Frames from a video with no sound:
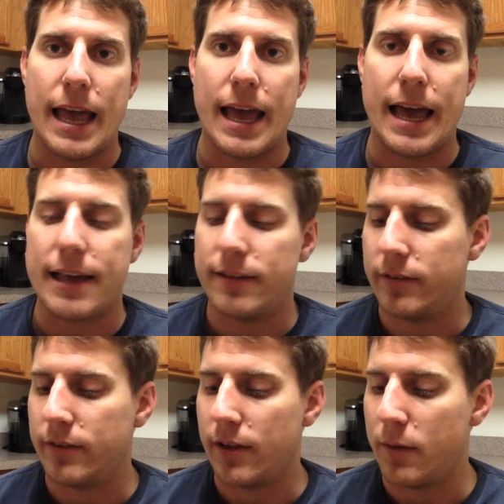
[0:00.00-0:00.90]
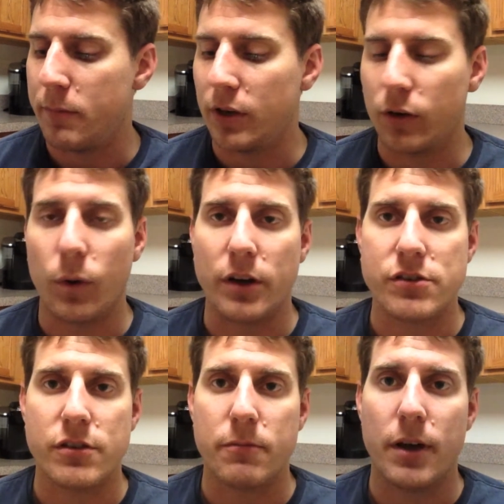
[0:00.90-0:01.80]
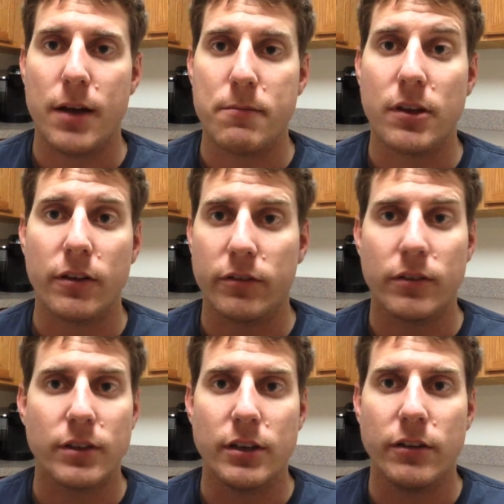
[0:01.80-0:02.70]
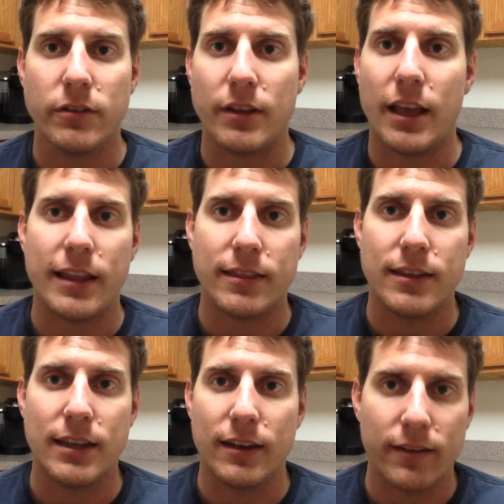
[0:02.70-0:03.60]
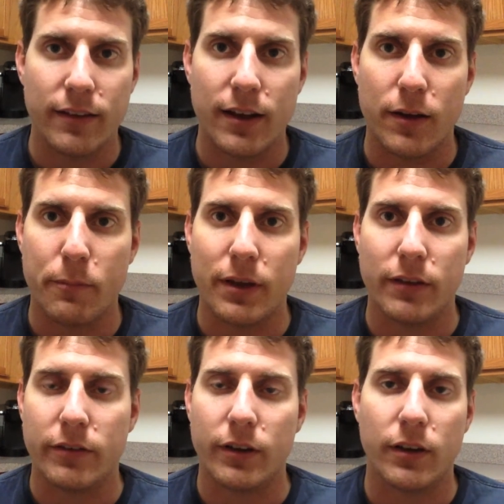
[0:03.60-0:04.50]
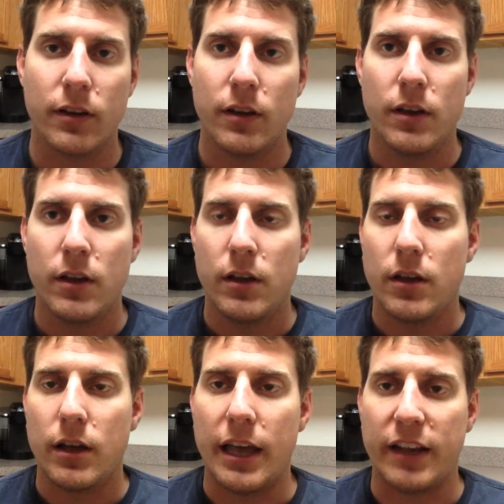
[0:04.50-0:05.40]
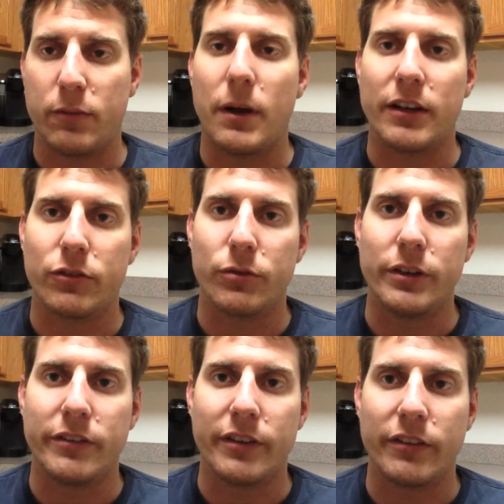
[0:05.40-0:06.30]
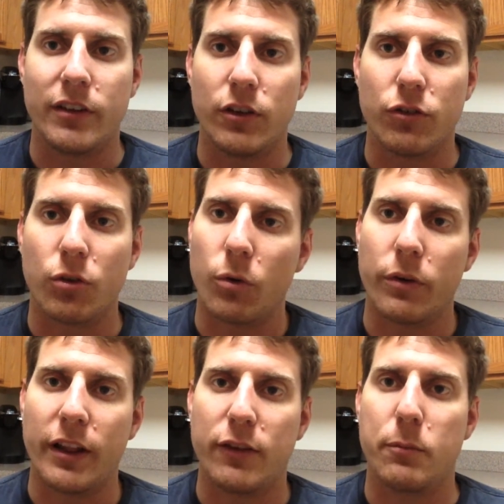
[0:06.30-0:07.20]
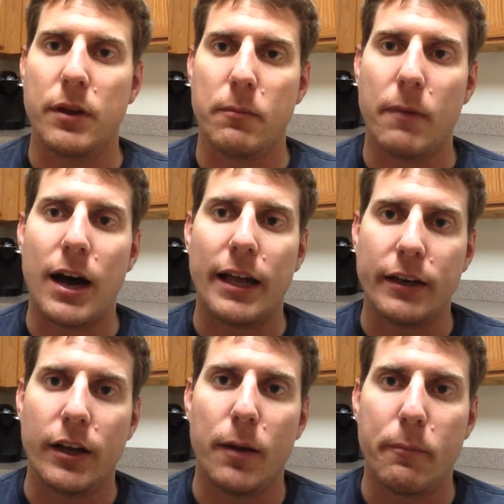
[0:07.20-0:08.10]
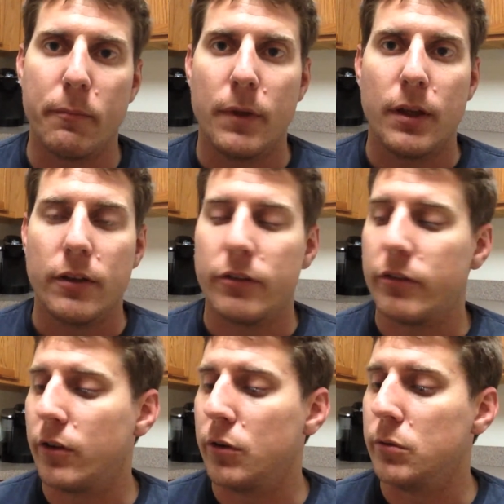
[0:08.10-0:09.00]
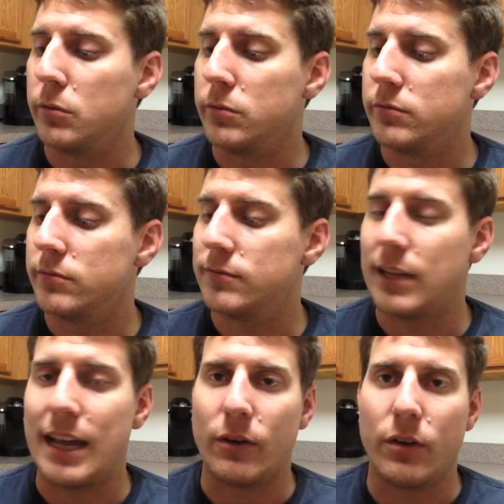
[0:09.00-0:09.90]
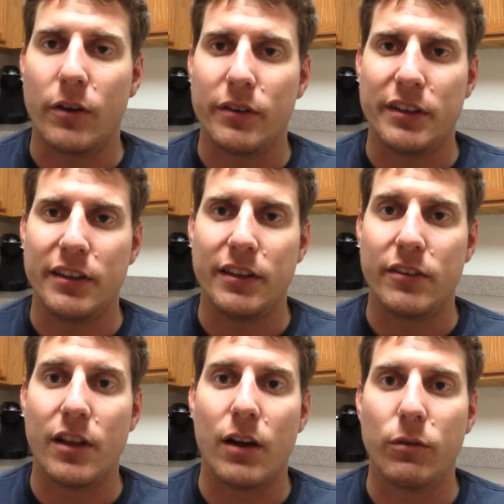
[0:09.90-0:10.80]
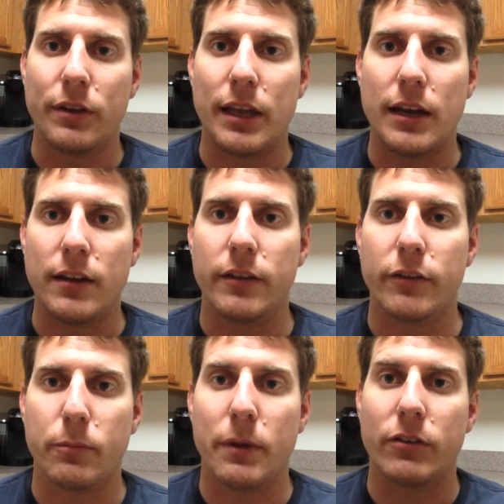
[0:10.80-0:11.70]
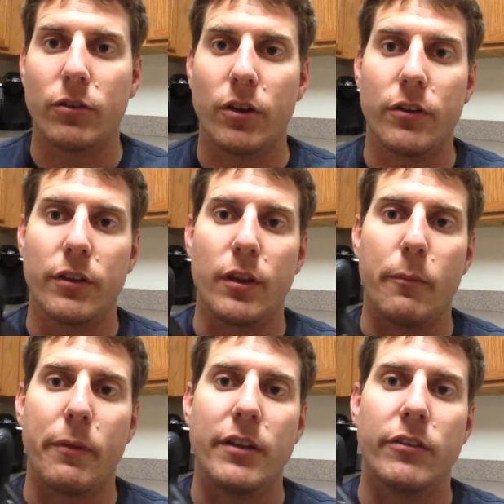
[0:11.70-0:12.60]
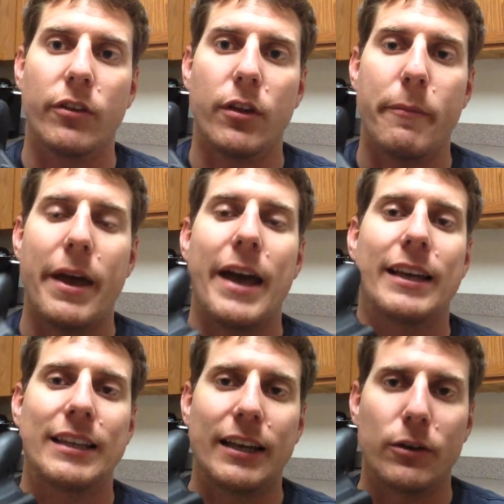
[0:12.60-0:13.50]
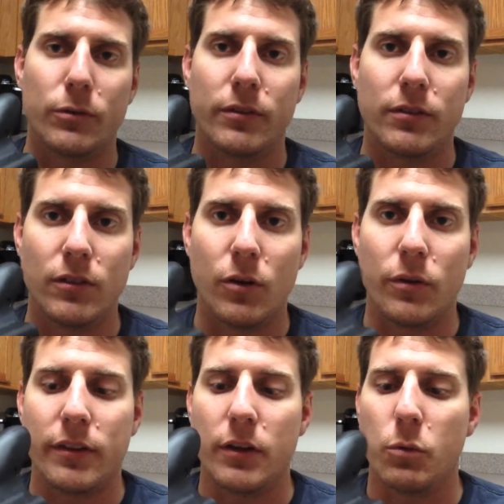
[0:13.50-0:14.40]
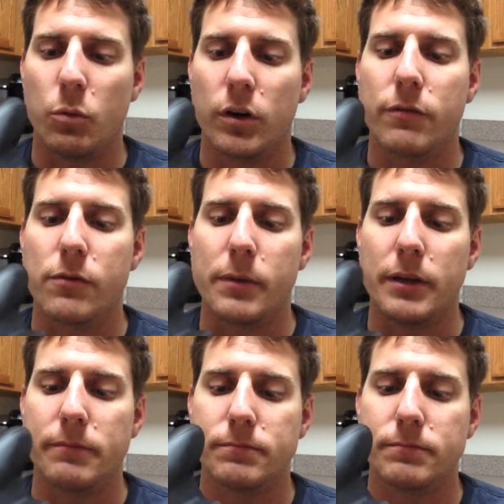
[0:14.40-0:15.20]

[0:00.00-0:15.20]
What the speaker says: has been a question of mine because it is, at the end of the day, a basic Xbox 360 controller that's been modded up. So I don't know. It's not really anything special other than the buttons on the back, and I don't know that they would work for me.